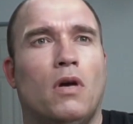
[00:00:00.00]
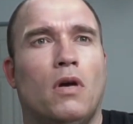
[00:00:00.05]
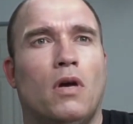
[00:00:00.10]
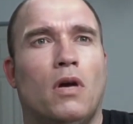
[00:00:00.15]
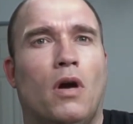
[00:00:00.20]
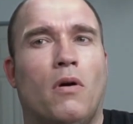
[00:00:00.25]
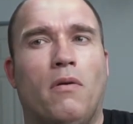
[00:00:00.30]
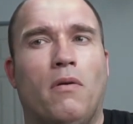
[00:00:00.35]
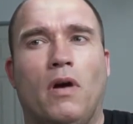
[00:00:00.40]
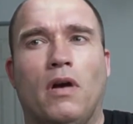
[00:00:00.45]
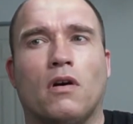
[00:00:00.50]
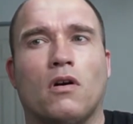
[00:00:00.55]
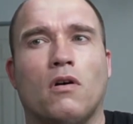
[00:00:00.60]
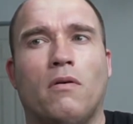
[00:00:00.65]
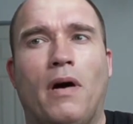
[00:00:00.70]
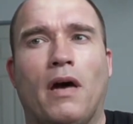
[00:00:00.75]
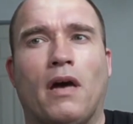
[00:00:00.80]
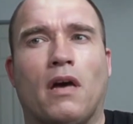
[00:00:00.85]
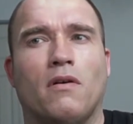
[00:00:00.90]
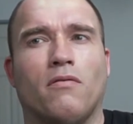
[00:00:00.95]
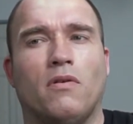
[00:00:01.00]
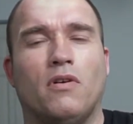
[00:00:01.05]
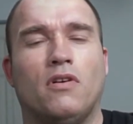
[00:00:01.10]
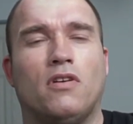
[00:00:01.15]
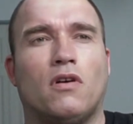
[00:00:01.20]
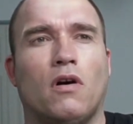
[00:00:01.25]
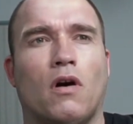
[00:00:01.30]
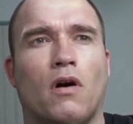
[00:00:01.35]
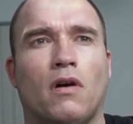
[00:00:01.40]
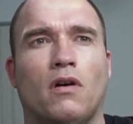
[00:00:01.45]
And we had to go back and
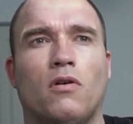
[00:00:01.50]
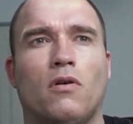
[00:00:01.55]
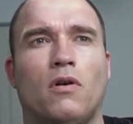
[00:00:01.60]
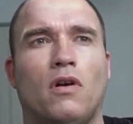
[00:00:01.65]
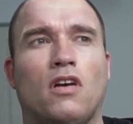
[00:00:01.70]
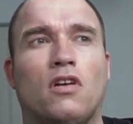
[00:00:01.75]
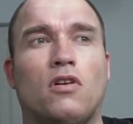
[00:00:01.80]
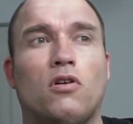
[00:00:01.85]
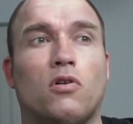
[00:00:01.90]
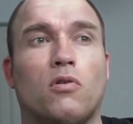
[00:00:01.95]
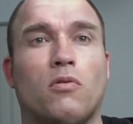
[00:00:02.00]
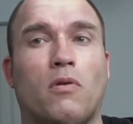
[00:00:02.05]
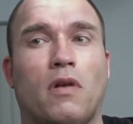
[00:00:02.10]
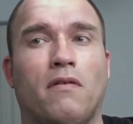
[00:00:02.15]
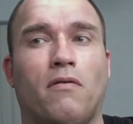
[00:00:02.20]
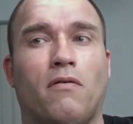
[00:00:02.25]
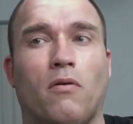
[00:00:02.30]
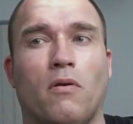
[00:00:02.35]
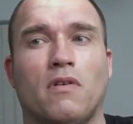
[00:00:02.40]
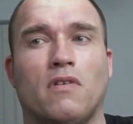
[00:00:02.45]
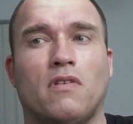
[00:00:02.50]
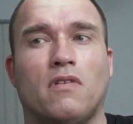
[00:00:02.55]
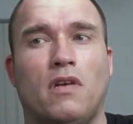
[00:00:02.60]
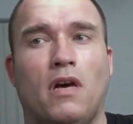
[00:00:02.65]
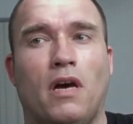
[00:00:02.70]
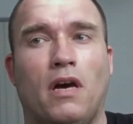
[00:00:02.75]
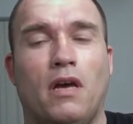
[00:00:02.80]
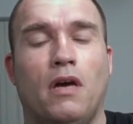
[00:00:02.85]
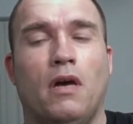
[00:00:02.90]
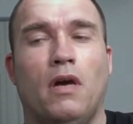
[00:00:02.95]
restart and do it at 224
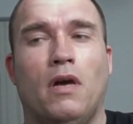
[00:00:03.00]
instead.